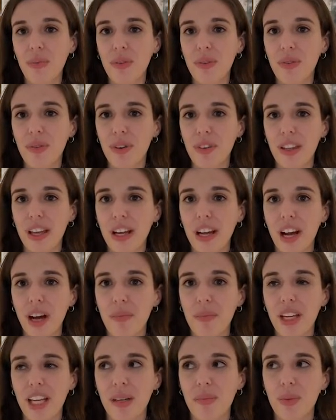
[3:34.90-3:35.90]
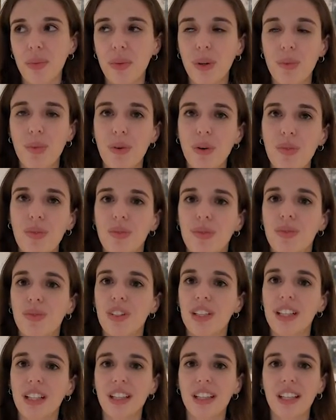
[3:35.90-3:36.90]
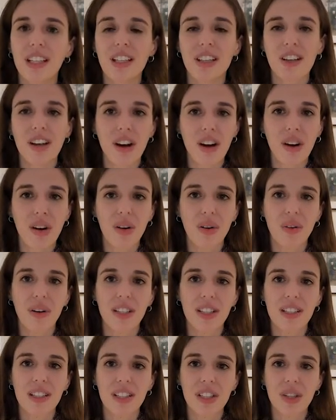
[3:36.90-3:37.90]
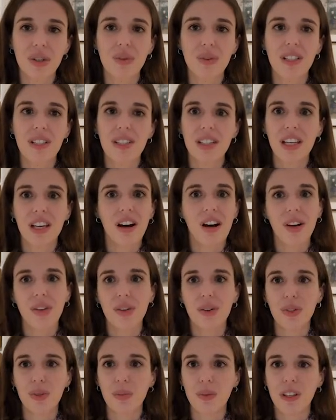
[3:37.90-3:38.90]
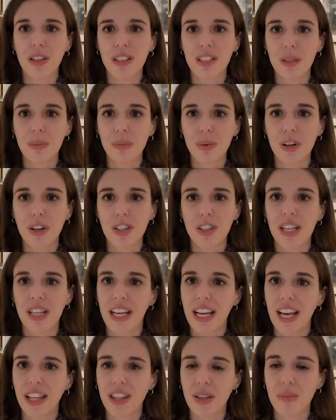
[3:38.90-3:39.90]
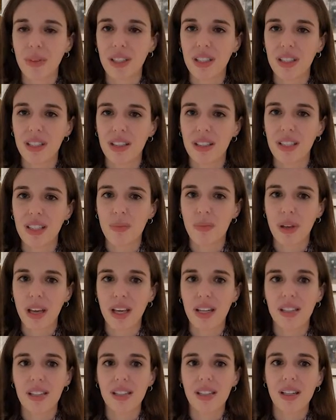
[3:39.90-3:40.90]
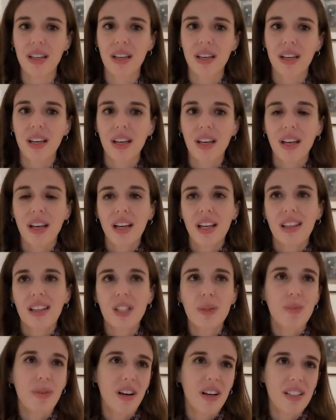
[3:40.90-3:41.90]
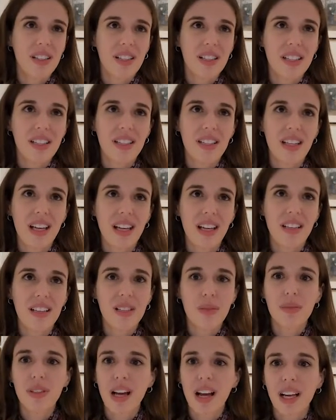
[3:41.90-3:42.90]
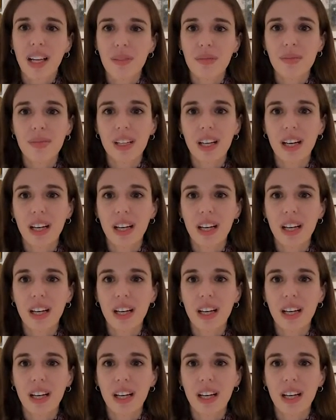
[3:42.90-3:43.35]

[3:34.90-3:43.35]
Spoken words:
before they come in, but we won't really know until we see all those works in person and get them into this space. This process can take some time.